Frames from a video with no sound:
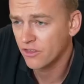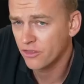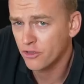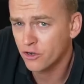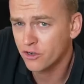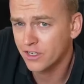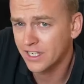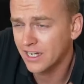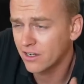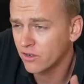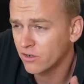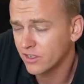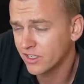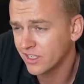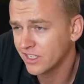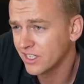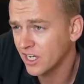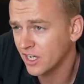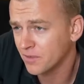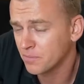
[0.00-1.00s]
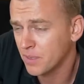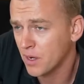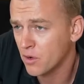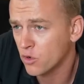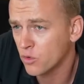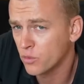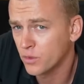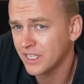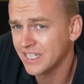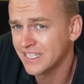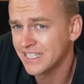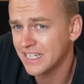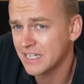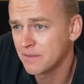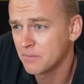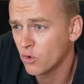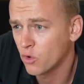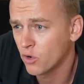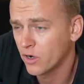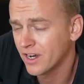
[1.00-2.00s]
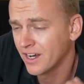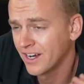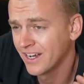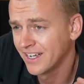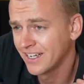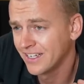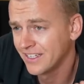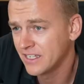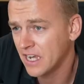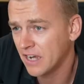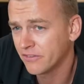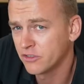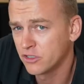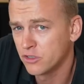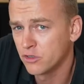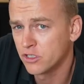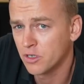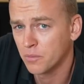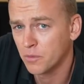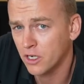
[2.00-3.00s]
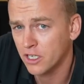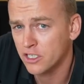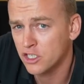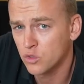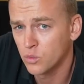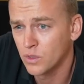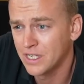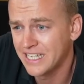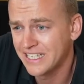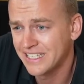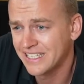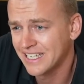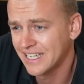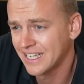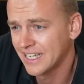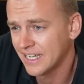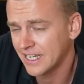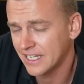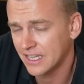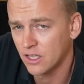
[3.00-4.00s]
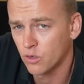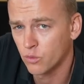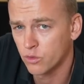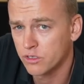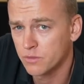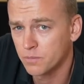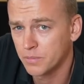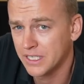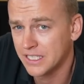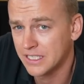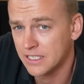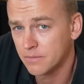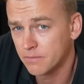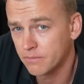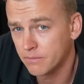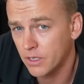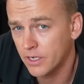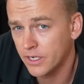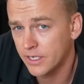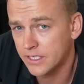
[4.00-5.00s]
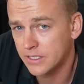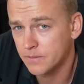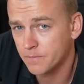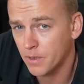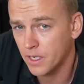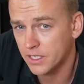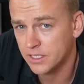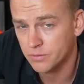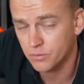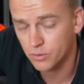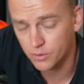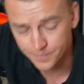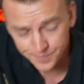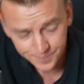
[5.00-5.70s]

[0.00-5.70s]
Third gear, not power wheelies anymore. You have to do some clutch wheelies at lower speeds, but it is possible.